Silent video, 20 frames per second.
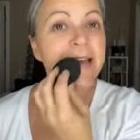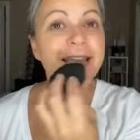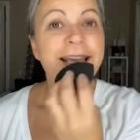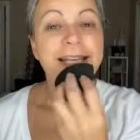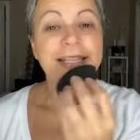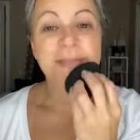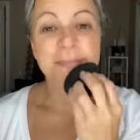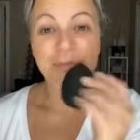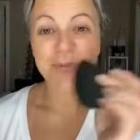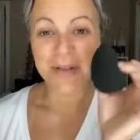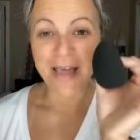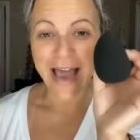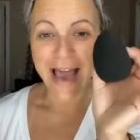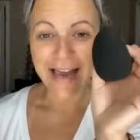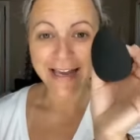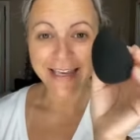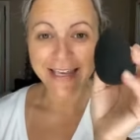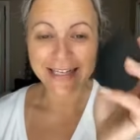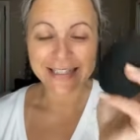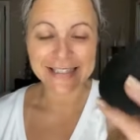It's
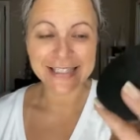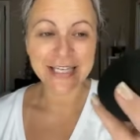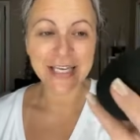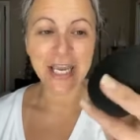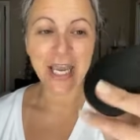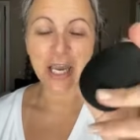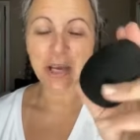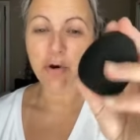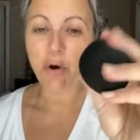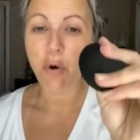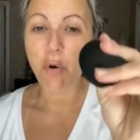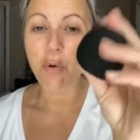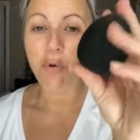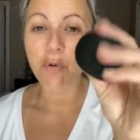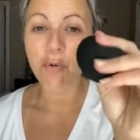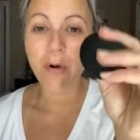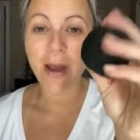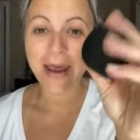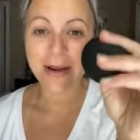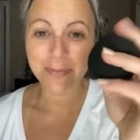black. It's like
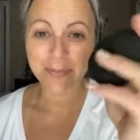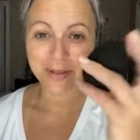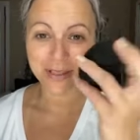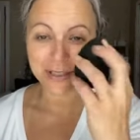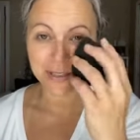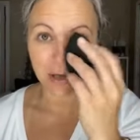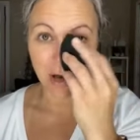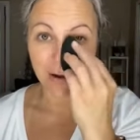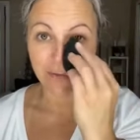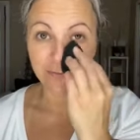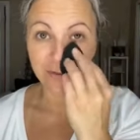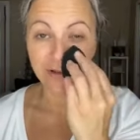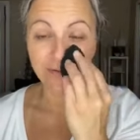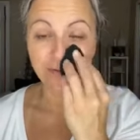incredibly soft.